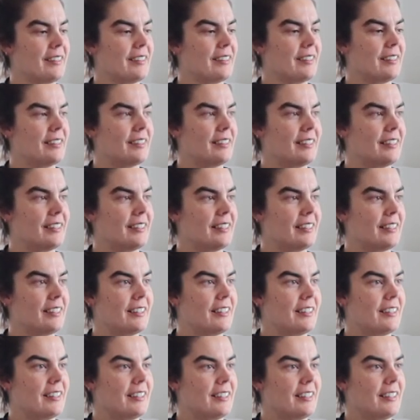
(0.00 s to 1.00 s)

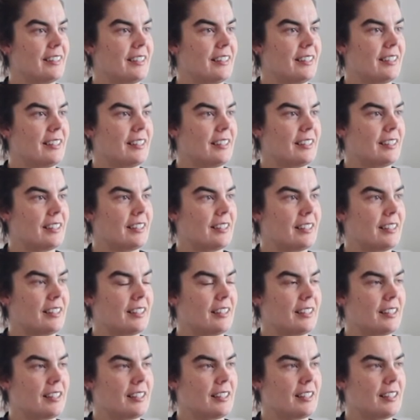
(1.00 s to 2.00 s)

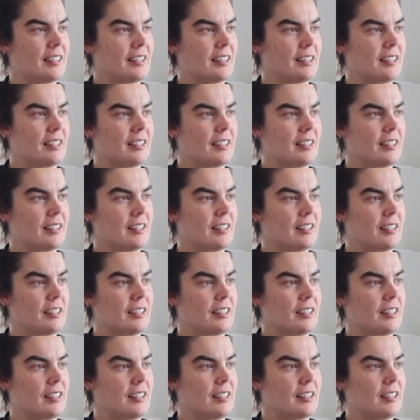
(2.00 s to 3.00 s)

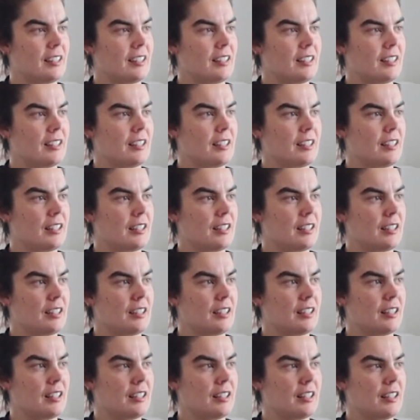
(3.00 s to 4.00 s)

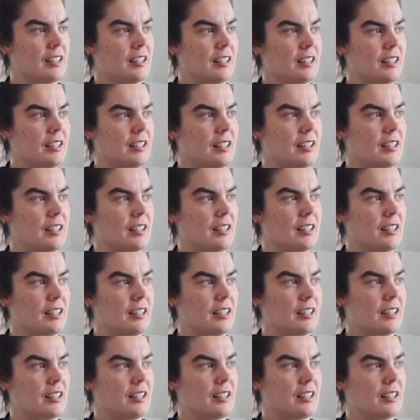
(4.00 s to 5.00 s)

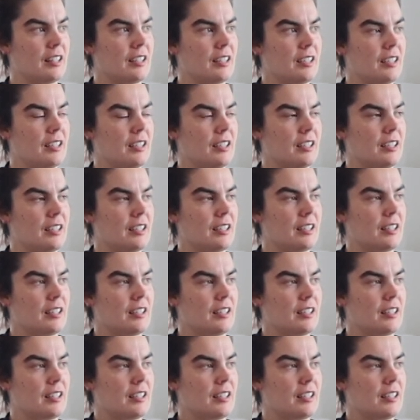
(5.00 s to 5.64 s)
[no speech]